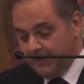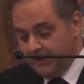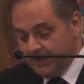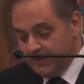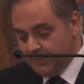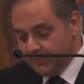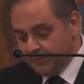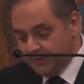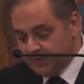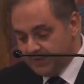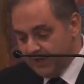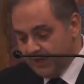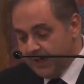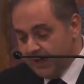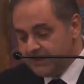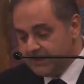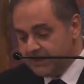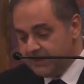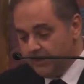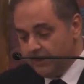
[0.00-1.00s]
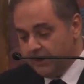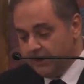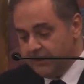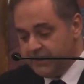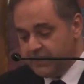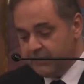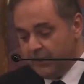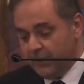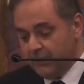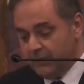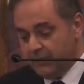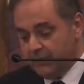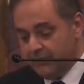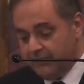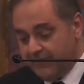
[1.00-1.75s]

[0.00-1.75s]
is precisely what is both